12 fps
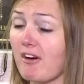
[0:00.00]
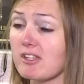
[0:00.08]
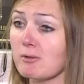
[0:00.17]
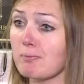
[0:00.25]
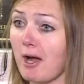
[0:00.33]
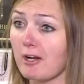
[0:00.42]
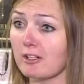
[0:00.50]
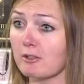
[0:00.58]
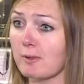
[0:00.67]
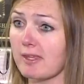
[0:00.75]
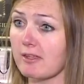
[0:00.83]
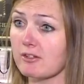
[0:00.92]
also partnered
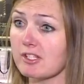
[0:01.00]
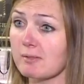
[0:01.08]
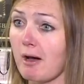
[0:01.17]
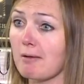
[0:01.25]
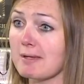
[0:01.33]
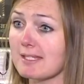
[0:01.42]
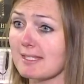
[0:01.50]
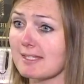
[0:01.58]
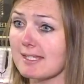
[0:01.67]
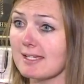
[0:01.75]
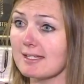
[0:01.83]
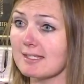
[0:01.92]
with other small
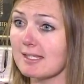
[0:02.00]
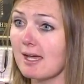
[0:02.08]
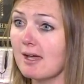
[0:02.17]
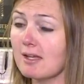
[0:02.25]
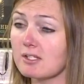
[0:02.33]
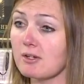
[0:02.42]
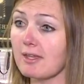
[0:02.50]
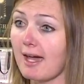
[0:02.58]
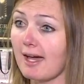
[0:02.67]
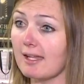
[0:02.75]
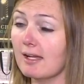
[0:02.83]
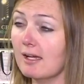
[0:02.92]
businesses so
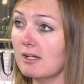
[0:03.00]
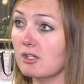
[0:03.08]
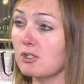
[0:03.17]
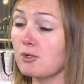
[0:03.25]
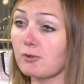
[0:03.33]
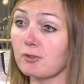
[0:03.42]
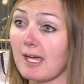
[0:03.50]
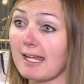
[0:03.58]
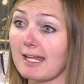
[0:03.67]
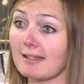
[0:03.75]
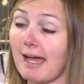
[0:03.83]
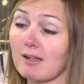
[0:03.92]
that you're
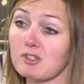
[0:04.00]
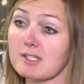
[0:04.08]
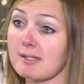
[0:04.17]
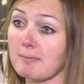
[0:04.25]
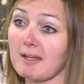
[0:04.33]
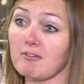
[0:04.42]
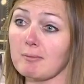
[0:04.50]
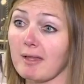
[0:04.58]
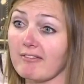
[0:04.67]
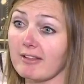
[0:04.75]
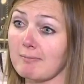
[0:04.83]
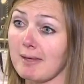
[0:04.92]
getting not just something from
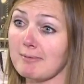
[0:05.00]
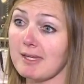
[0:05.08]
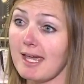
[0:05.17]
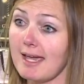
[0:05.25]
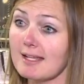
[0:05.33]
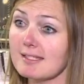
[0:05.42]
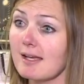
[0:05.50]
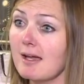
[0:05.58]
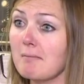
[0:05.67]
Lovely and Baby Cakes,